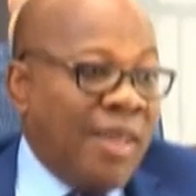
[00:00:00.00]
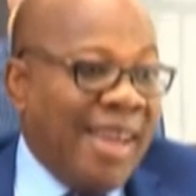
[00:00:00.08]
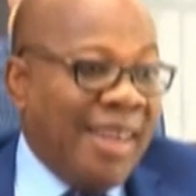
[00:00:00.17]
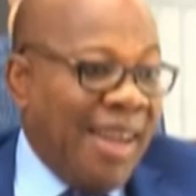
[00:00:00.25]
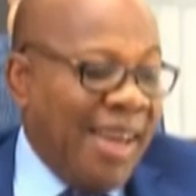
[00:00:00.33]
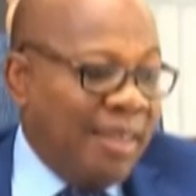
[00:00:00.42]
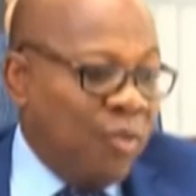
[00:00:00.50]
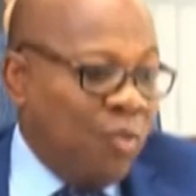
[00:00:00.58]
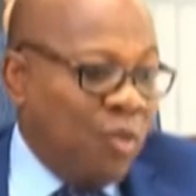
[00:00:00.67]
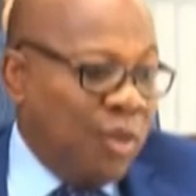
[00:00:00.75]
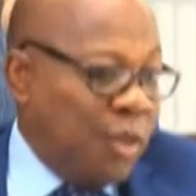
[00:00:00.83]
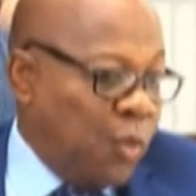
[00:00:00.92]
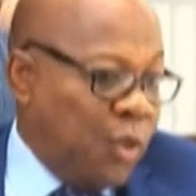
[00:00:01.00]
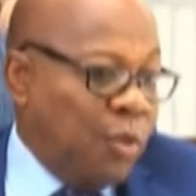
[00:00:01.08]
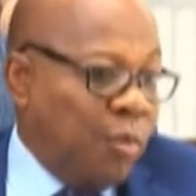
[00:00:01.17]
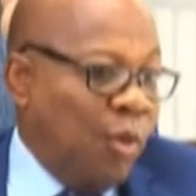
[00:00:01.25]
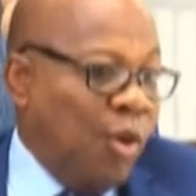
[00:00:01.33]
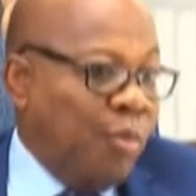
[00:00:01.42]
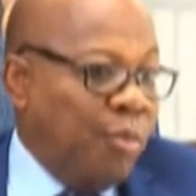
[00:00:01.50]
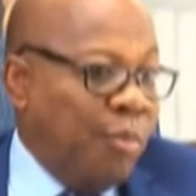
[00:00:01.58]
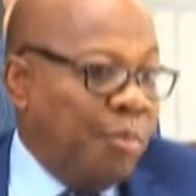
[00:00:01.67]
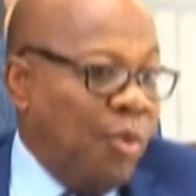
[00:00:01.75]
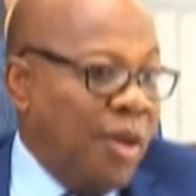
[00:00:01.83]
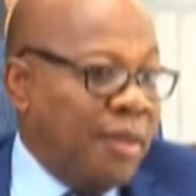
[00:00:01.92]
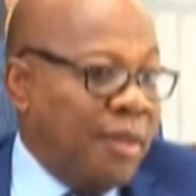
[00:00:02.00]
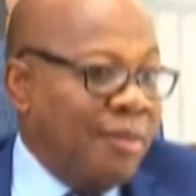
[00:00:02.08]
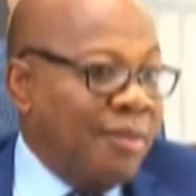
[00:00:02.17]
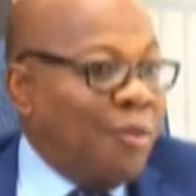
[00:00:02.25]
I liked was this whistleblower thing.